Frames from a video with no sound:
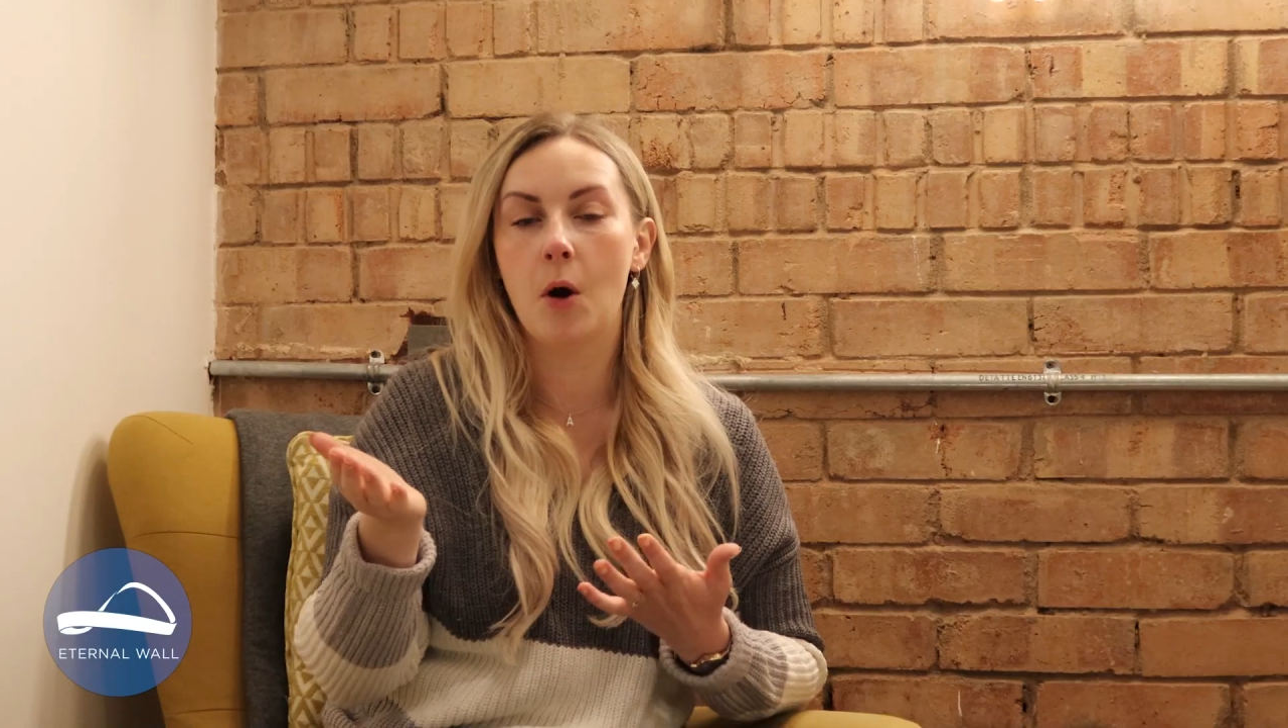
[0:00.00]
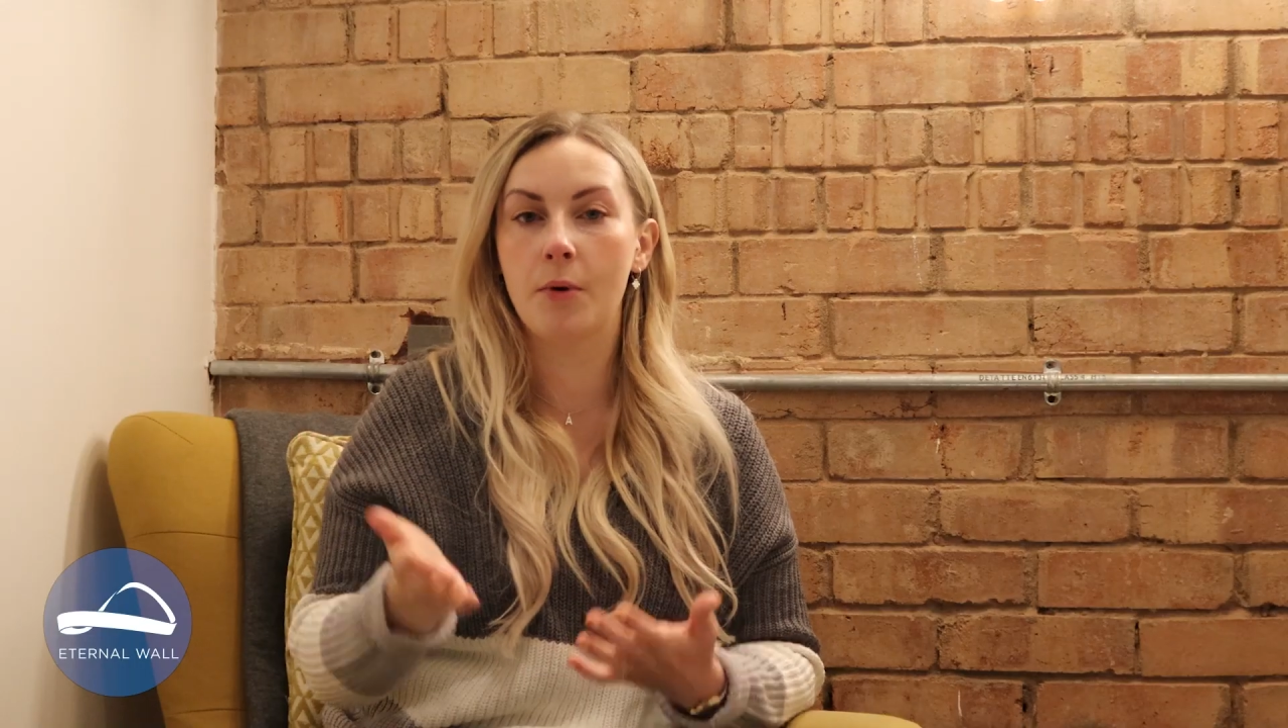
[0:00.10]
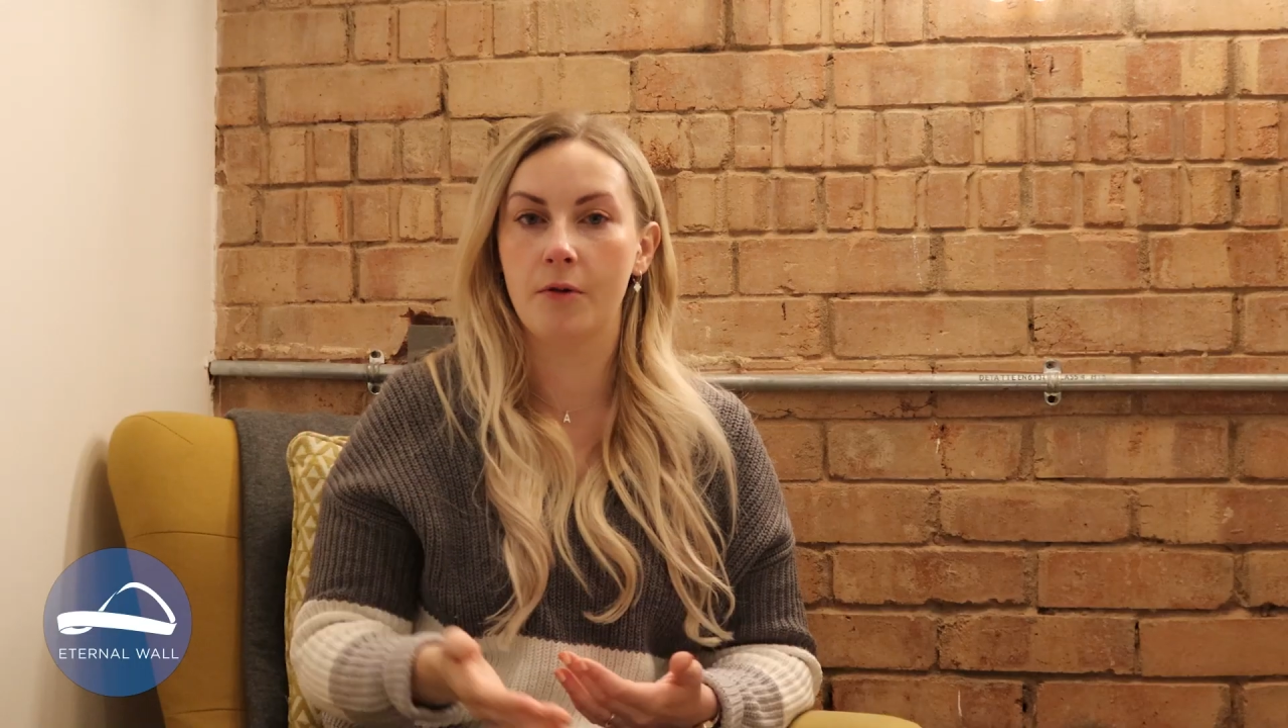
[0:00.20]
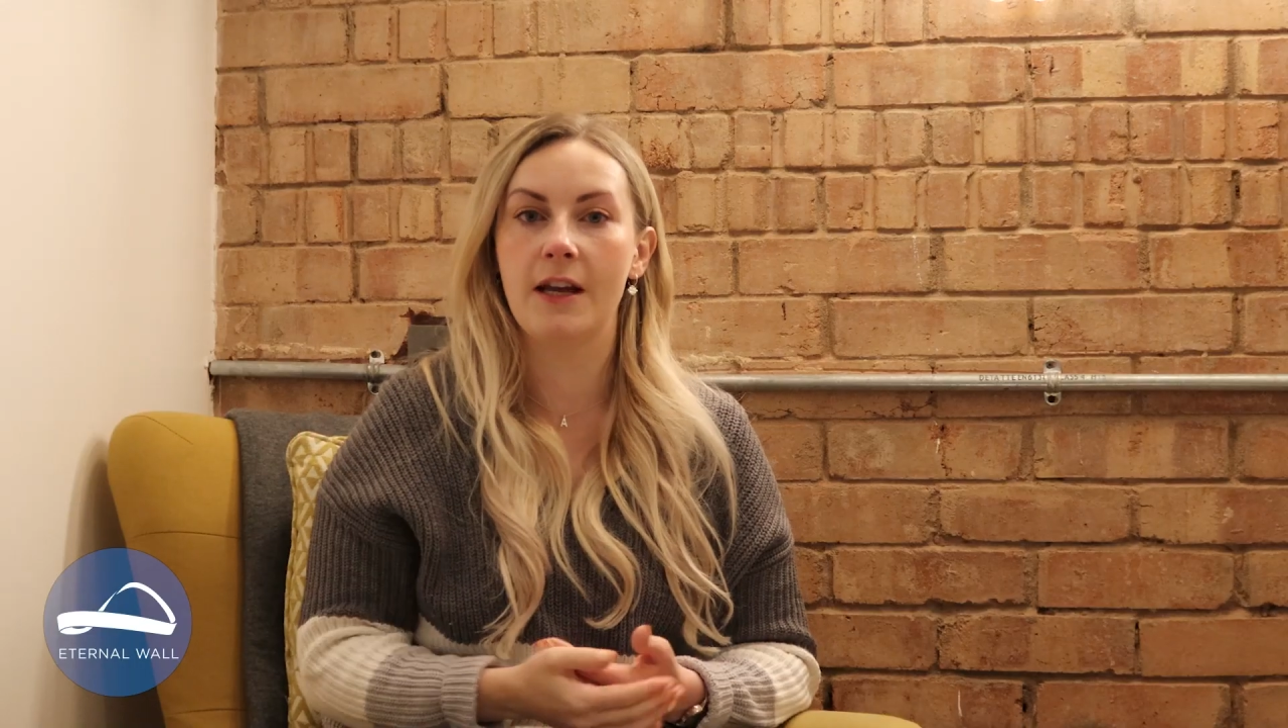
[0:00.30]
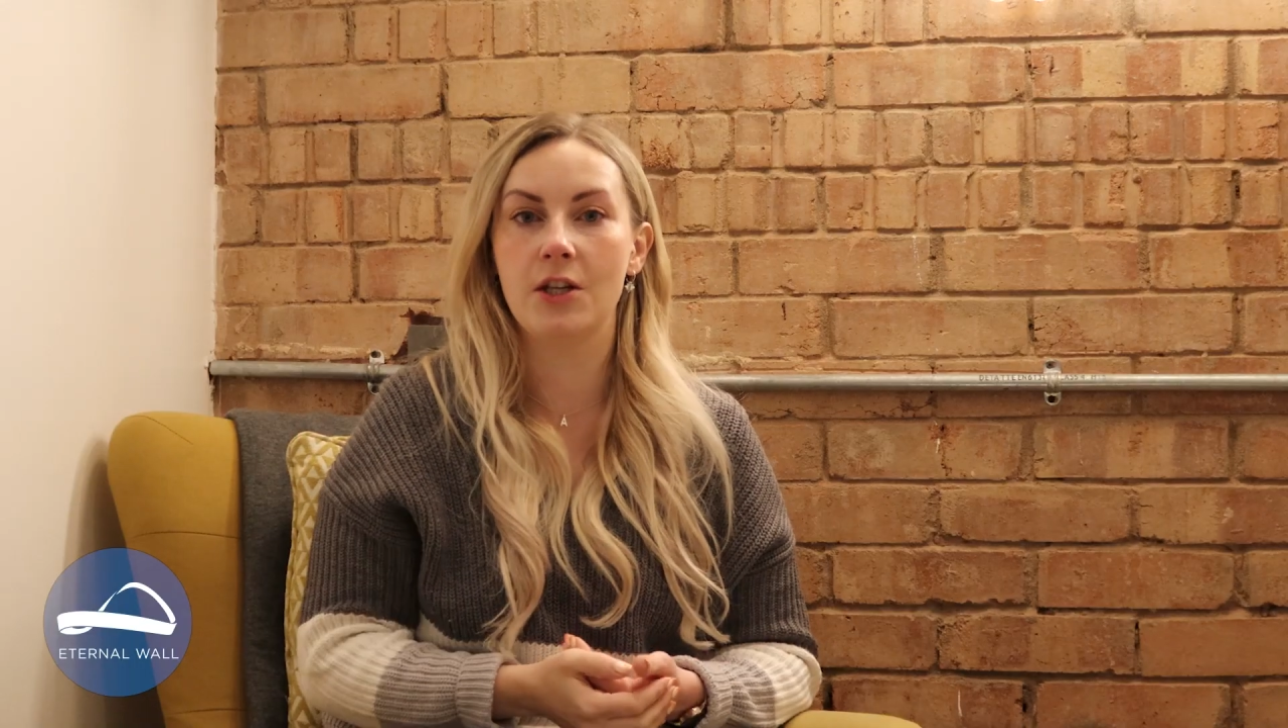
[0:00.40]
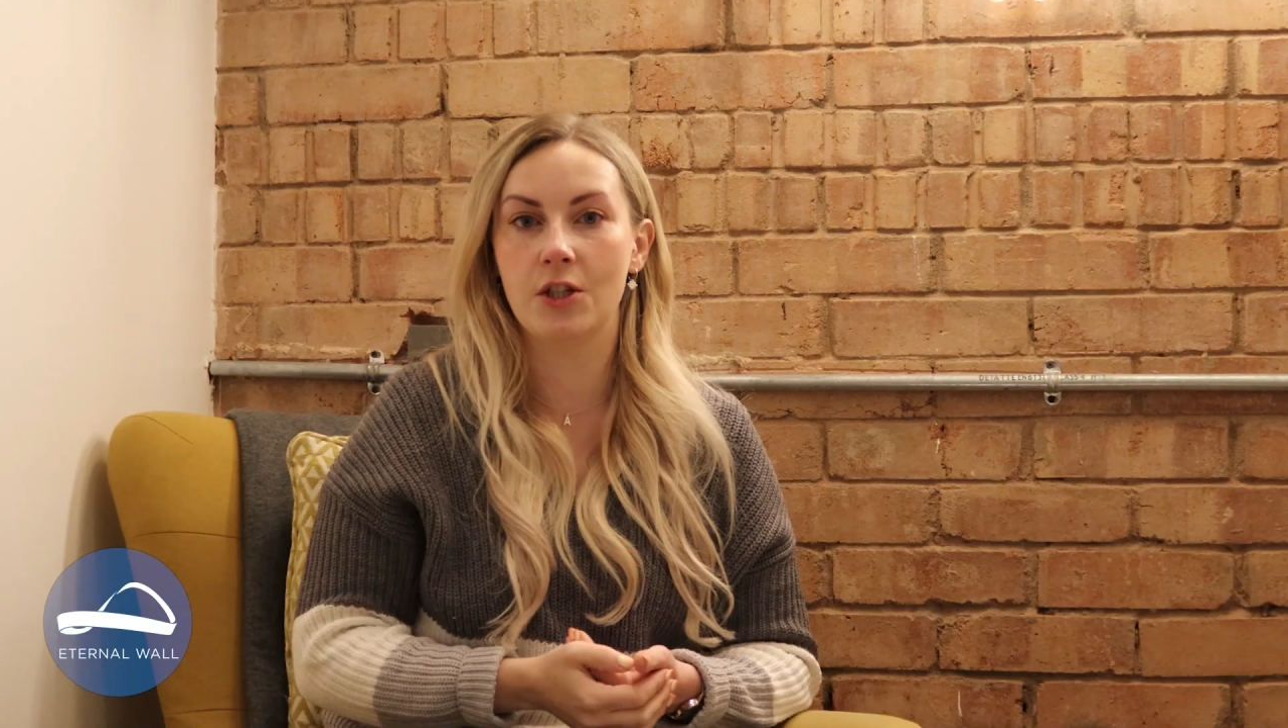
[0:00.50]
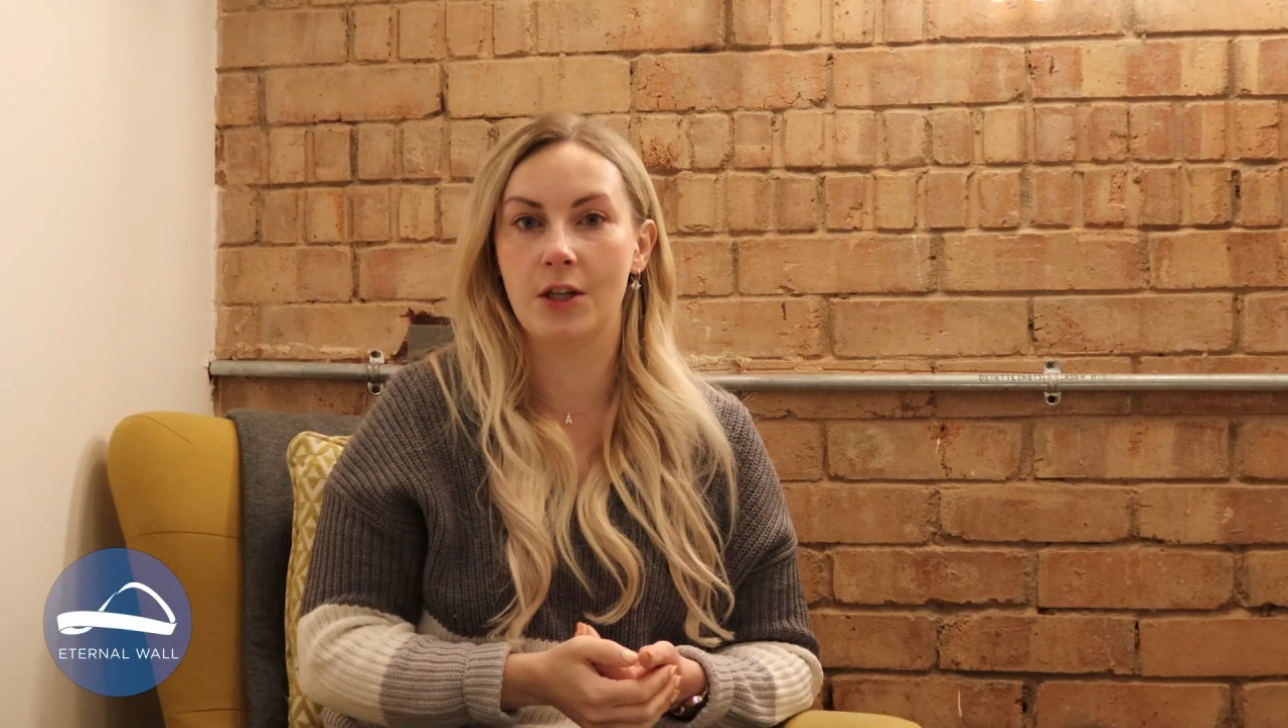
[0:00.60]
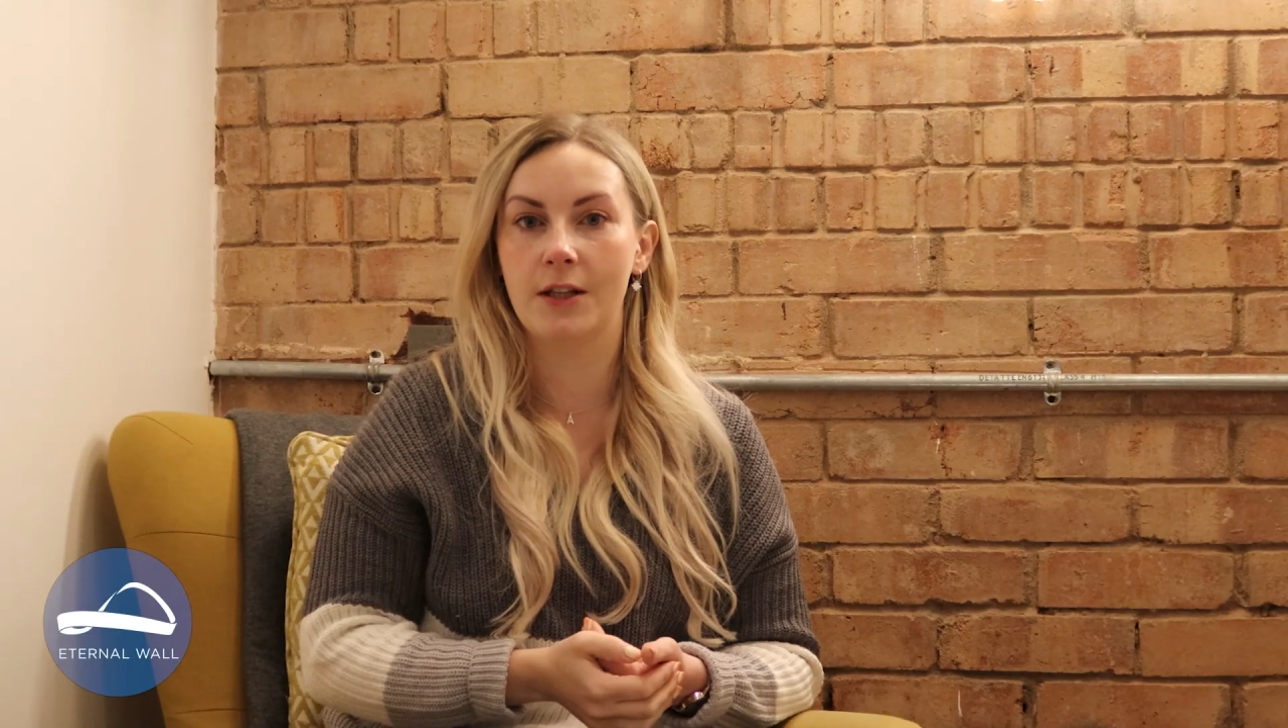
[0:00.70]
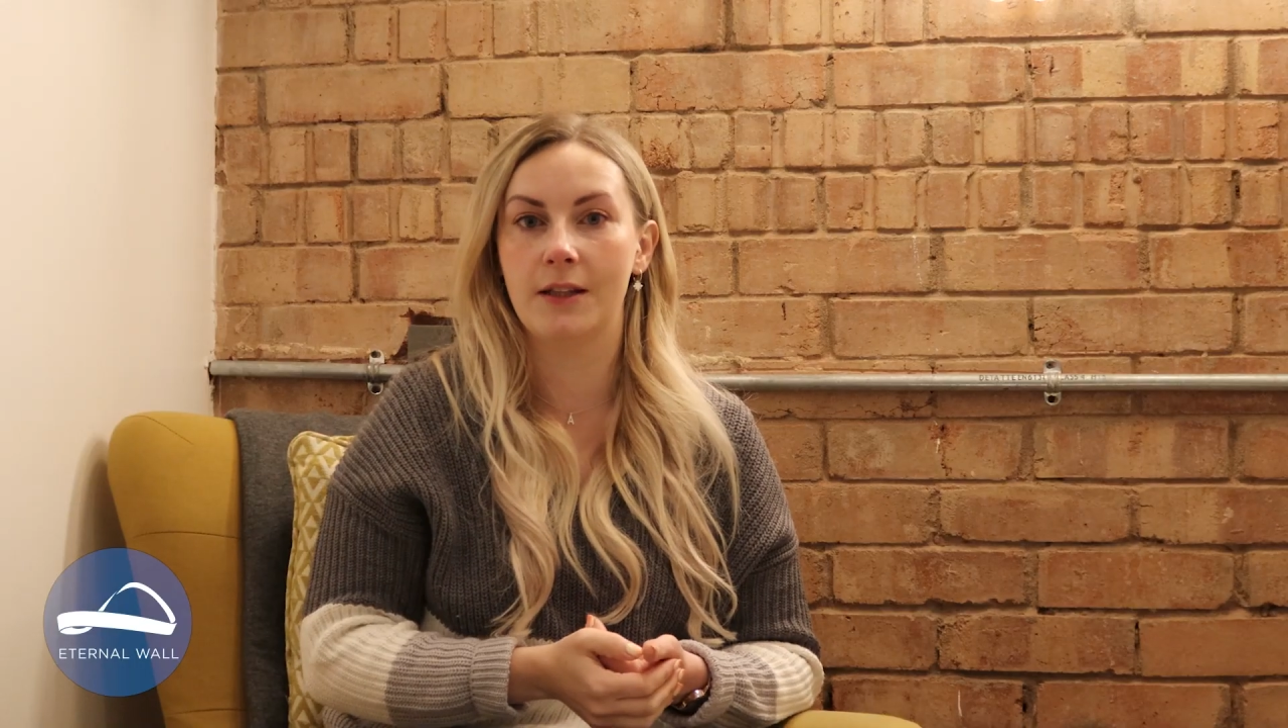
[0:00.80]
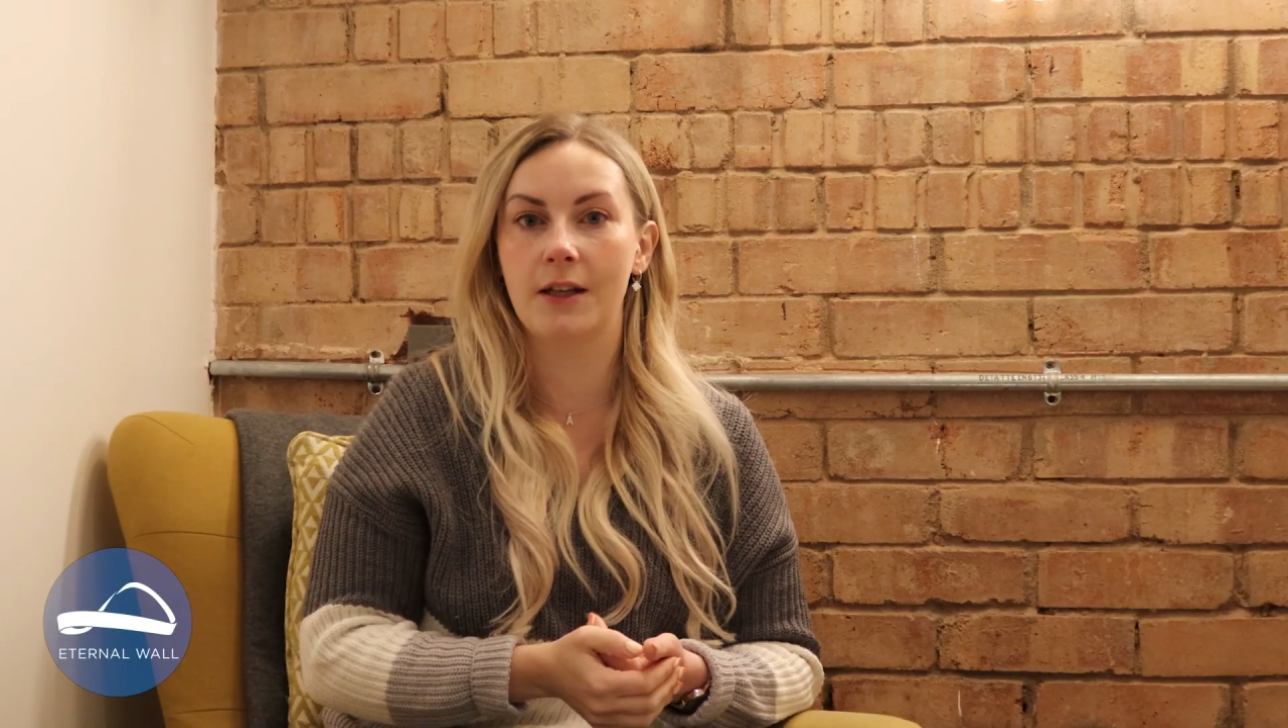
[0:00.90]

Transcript: operation